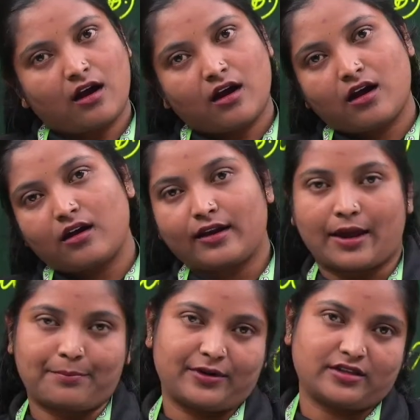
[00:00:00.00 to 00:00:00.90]

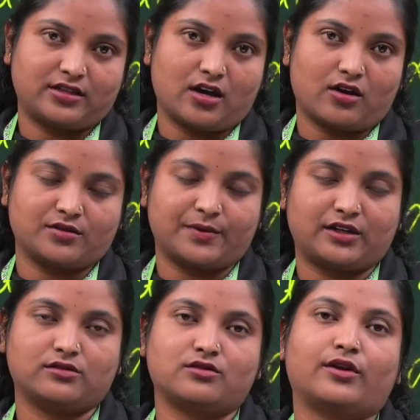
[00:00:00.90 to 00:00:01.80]
leprosy hospitals.
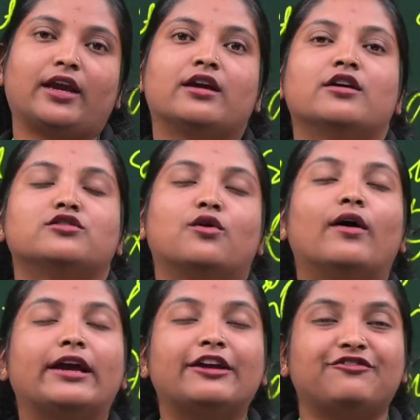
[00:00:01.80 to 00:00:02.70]
Okay, so
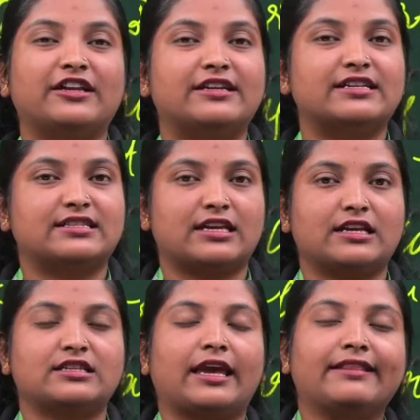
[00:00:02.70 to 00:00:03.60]
if the disease
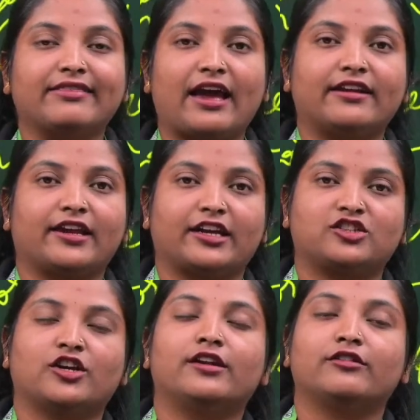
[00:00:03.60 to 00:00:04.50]
in their nature
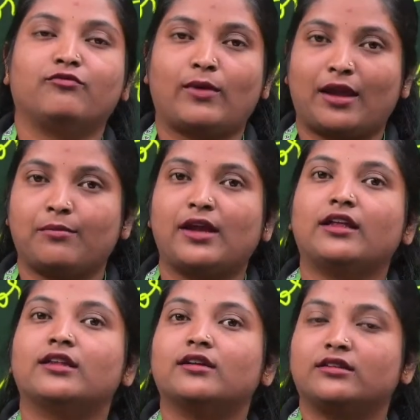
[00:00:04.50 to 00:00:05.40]
it may be the
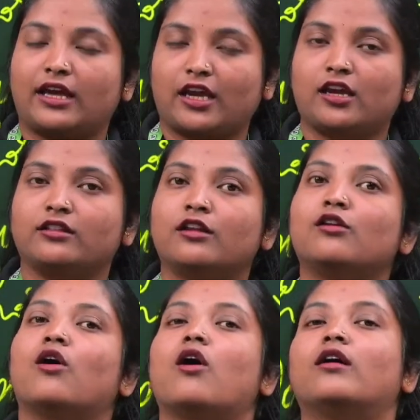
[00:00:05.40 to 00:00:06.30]
taking the
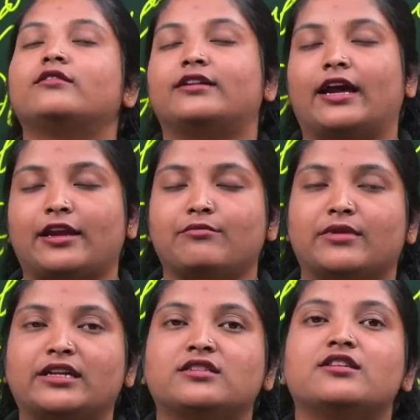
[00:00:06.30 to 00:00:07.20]
long time, means
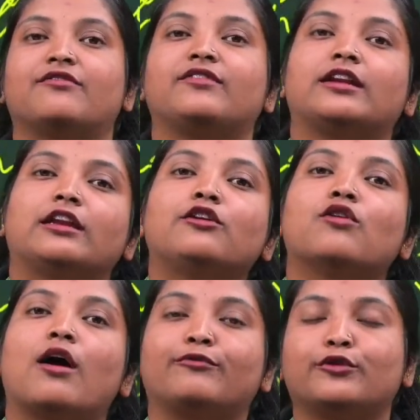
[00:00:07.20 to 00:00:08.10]
definitely you have to
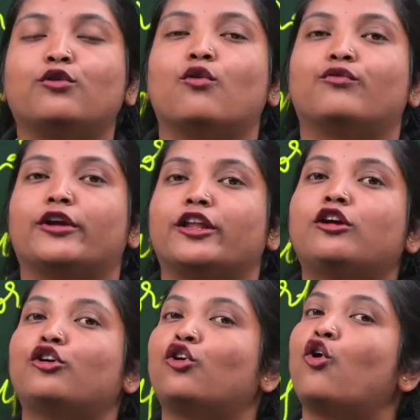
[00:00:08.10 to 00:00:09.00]
go for the
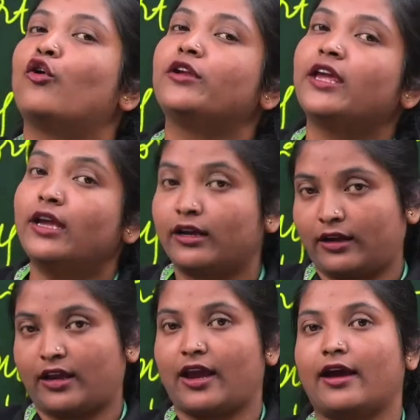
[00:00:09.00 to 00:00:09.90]
chronic
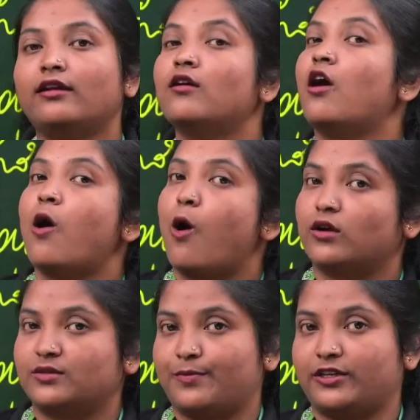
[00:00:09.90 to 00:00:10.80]
care
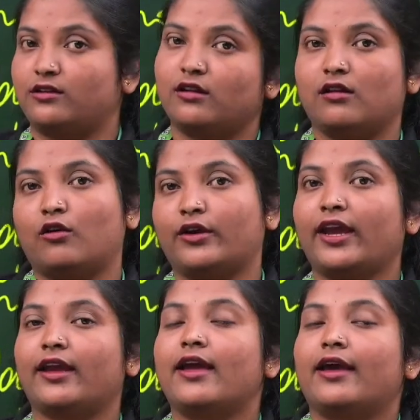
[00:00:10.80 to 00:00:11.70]
hospital. Okay,
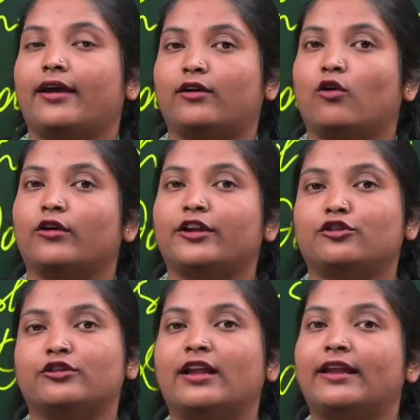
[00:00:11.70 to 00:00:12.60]
according to the
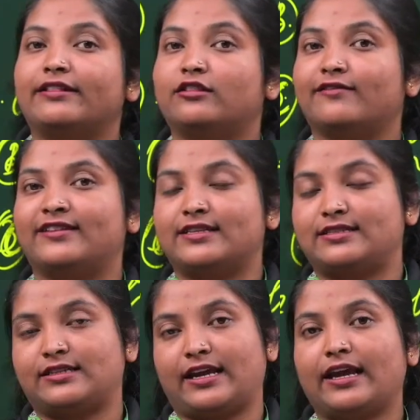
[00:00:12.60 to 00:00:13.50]
length of the stay.
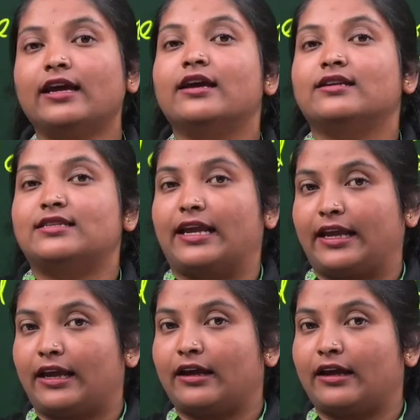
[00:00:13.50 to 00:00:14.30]
Second,